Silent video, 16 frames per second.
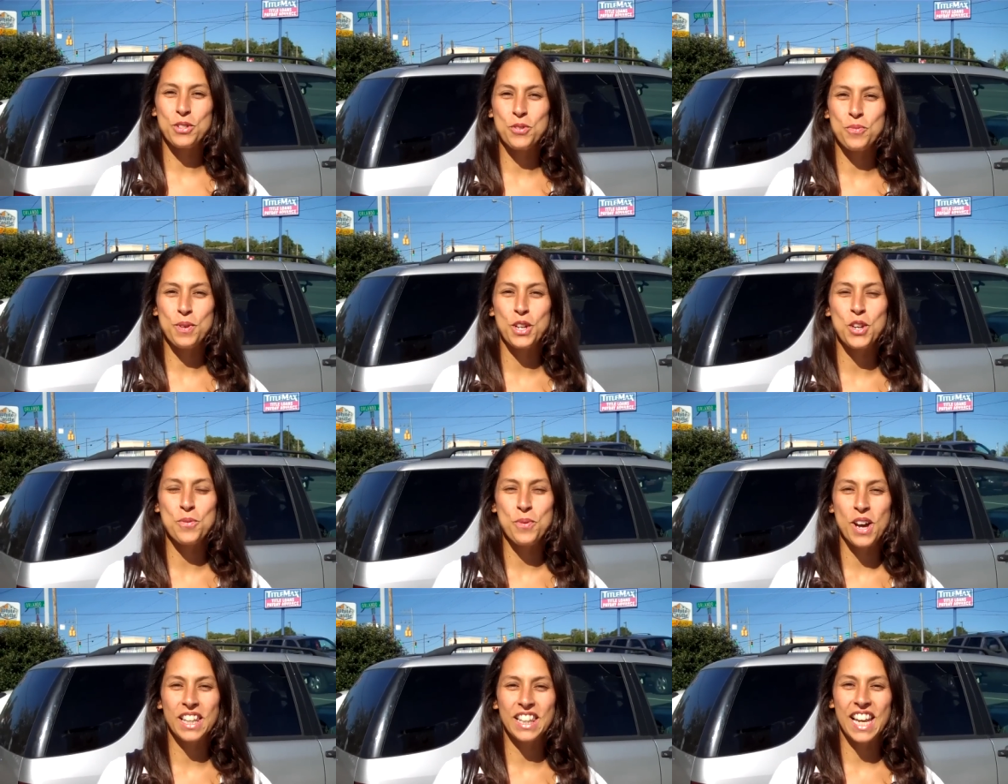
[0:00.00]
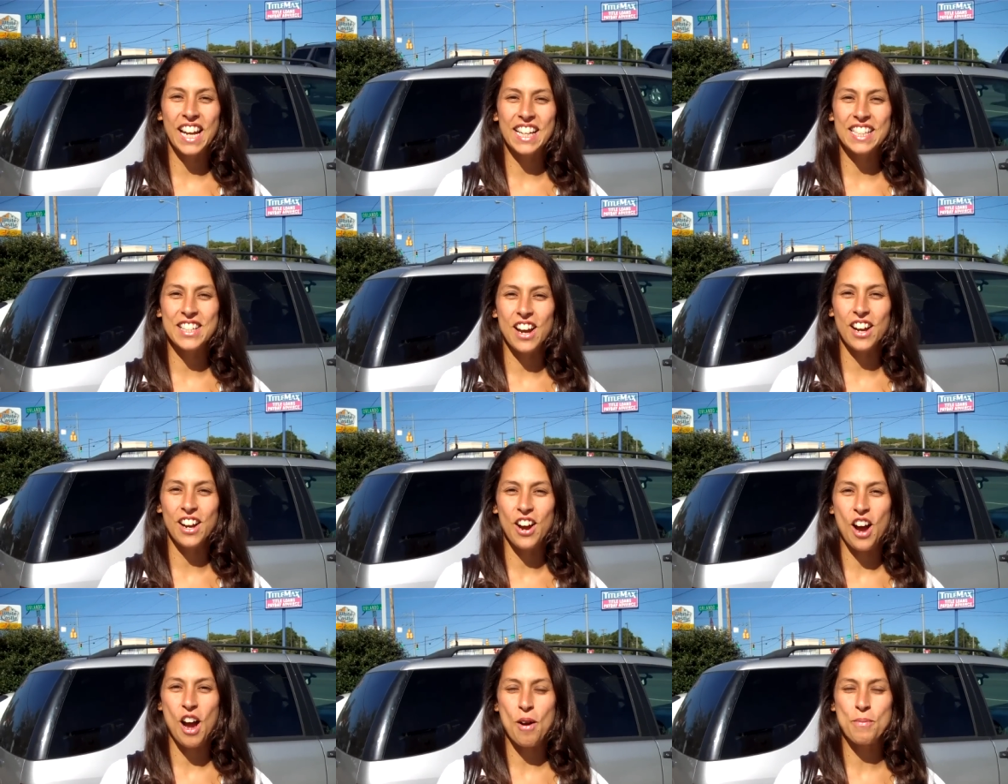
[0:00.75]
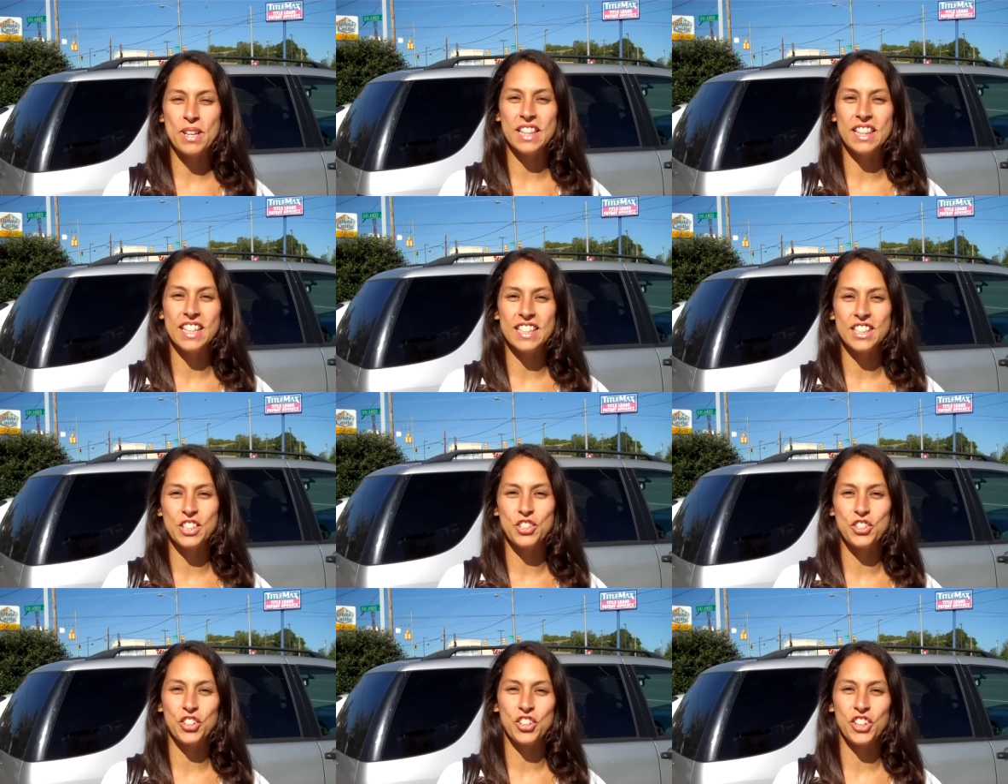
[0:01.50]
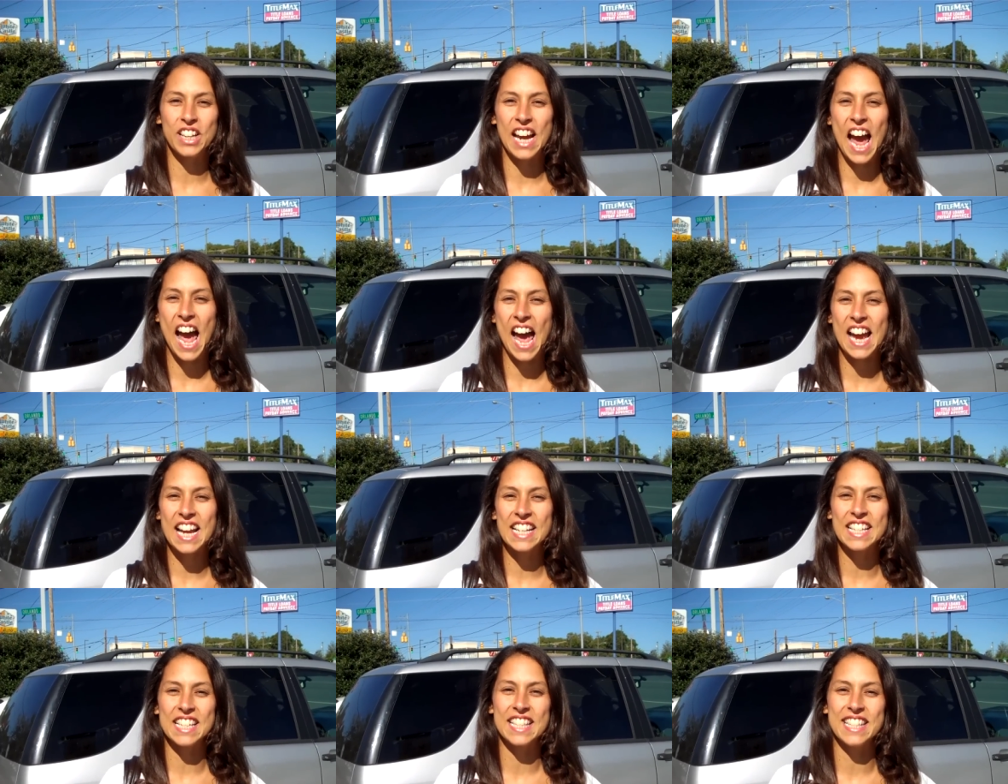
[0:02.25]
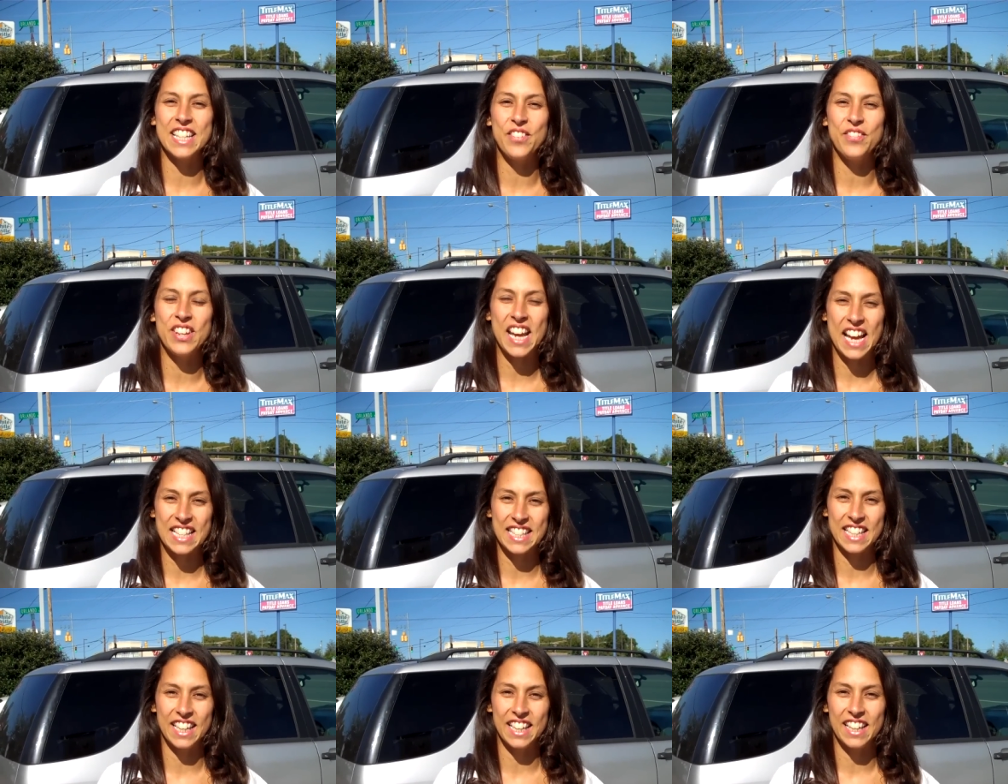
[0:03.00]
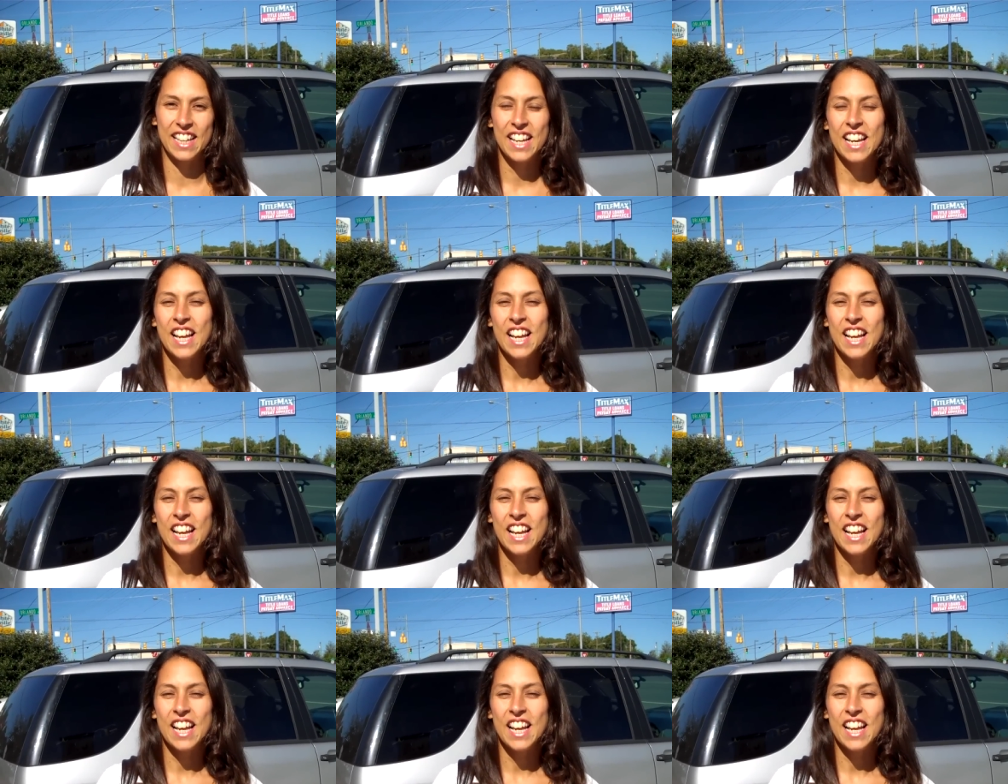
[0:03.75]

from supercouponlady.com and this is your guide to CVSing.